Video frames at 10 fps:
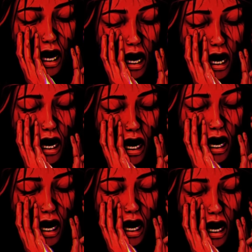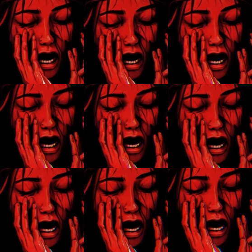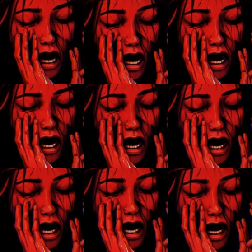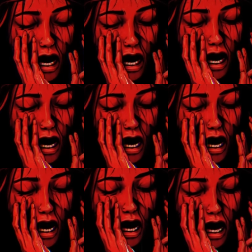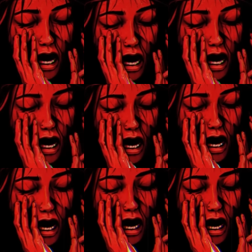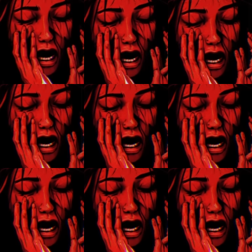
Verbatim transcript: and pulled herself onto the roof. Blinking in the brilliant sunlight,